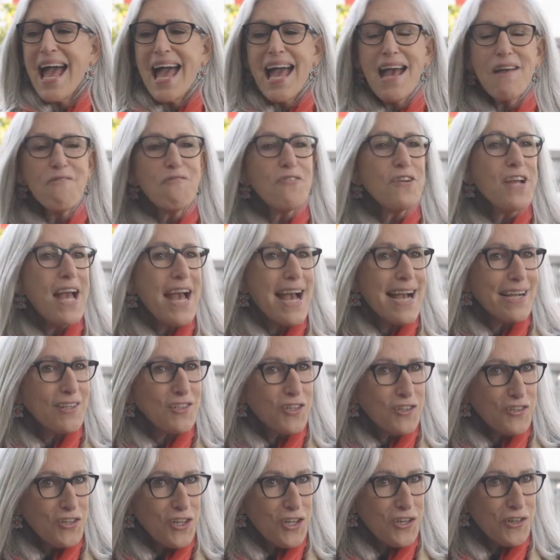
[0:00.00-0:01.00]
Every
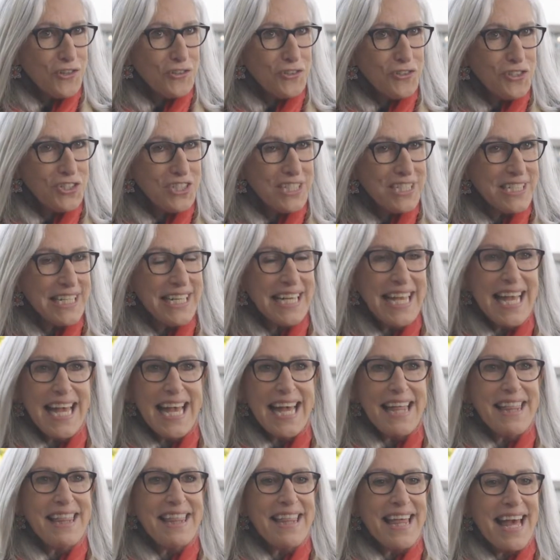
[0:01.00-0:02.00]
actor knows
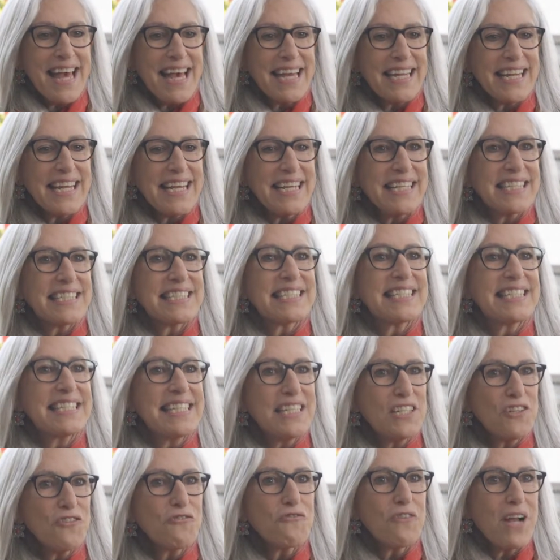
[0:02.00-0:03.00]
that it's
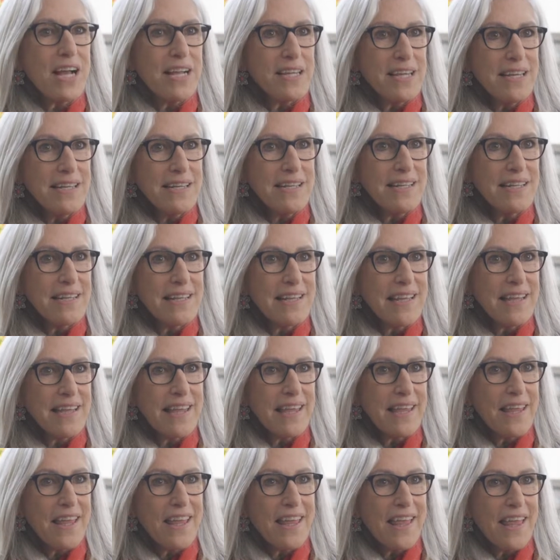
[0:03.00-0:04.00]
Cinderella
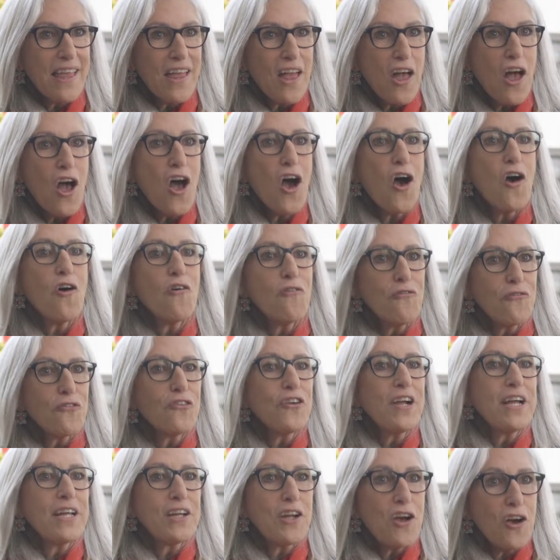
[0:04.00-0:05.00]

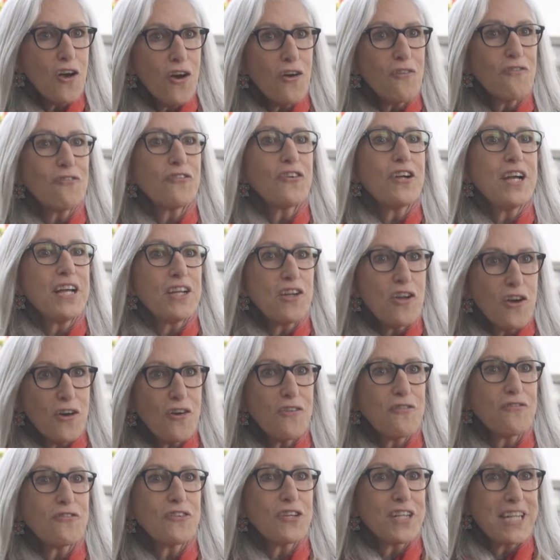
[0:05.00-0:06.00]
over and over and
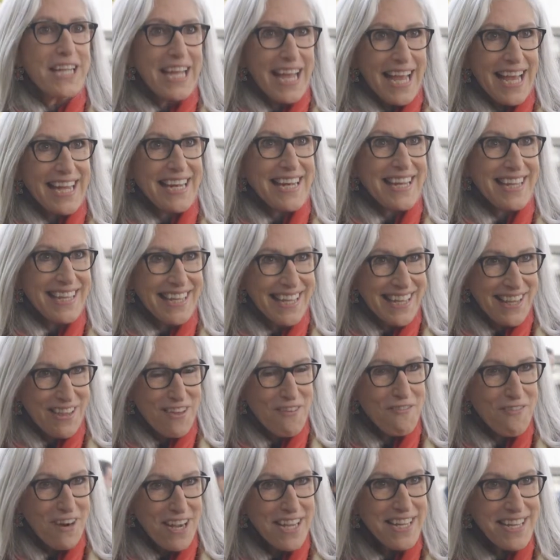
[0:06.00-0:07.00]
over again,
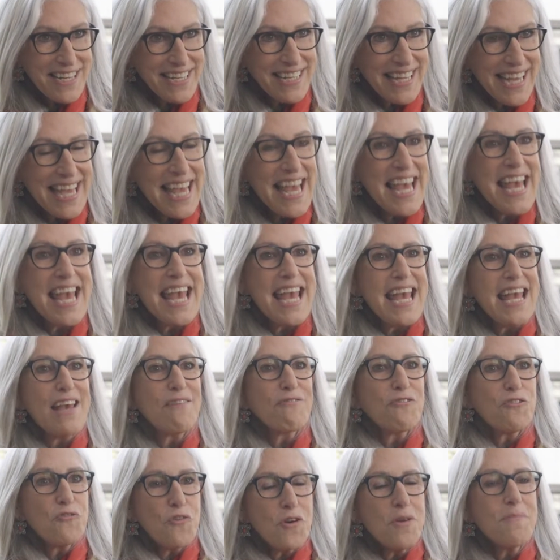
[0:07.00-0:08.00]
right?
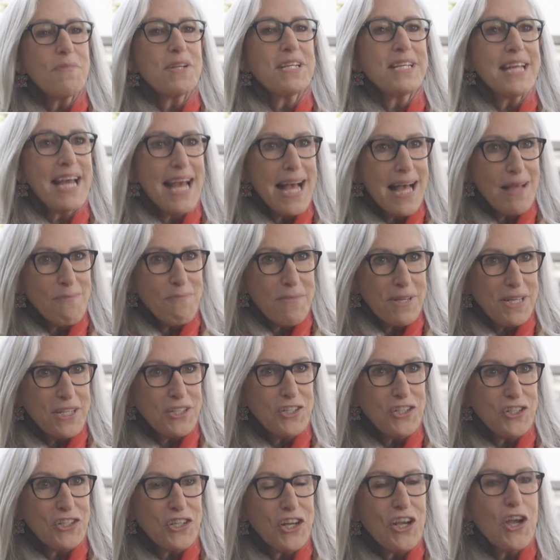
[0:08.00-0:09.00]
If Norma
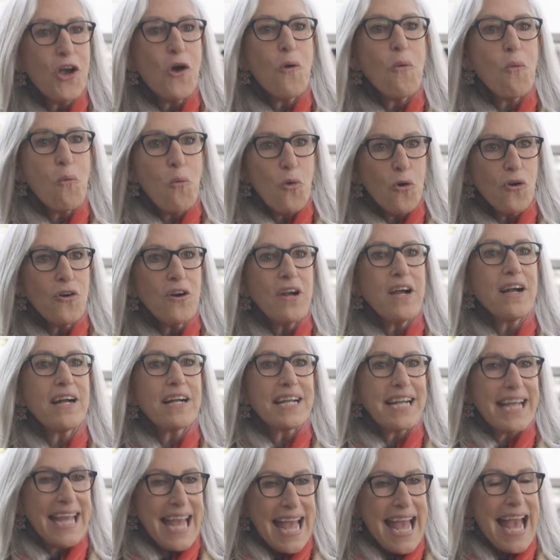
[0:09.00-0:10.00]
Talmadge were
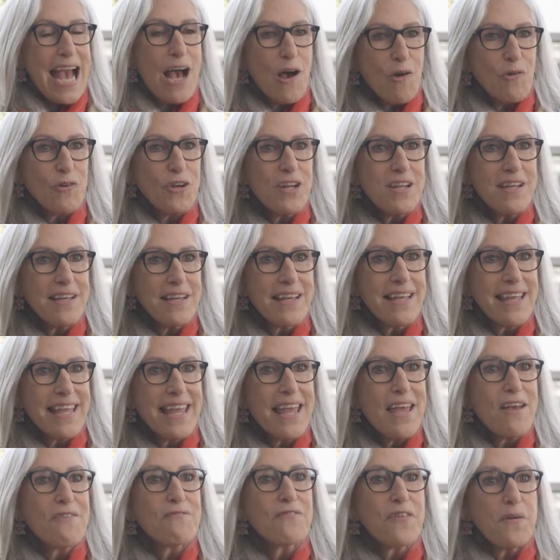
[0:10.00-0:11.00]
a gown
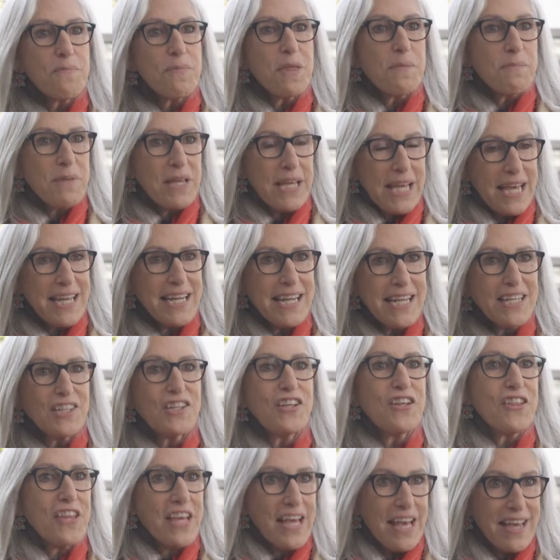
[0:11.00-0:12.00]
from the beginning
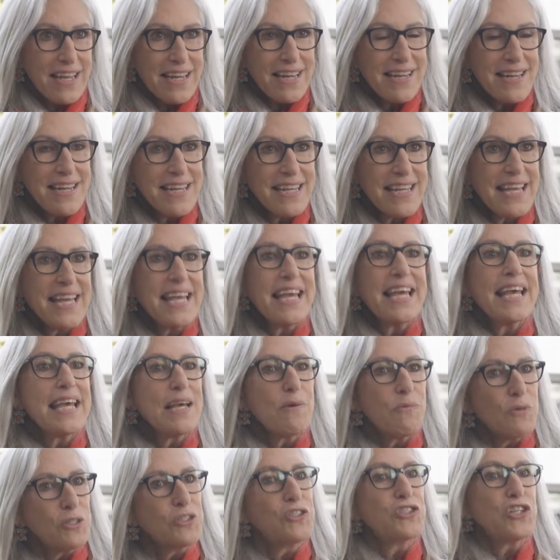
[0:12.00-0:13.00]
to the end,
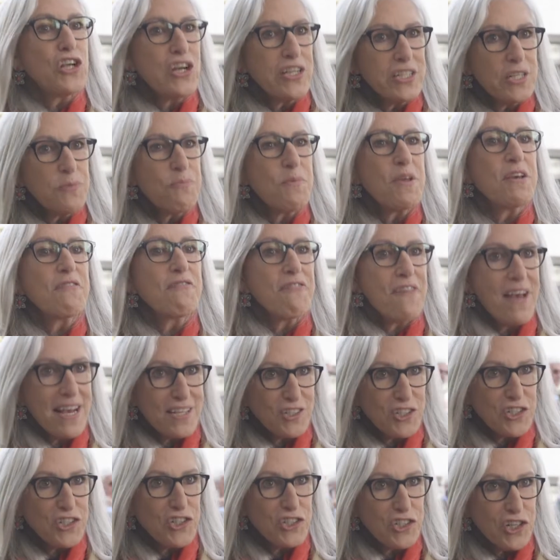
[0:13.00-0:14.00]
it would just be a
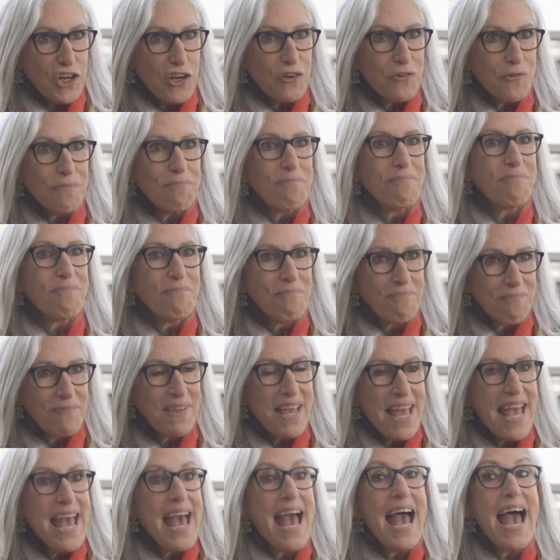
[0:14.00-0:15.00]
fashion show.
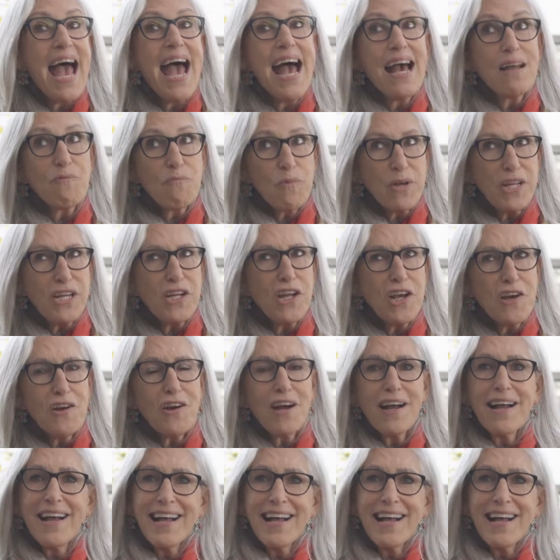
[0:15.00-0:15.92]
And we know,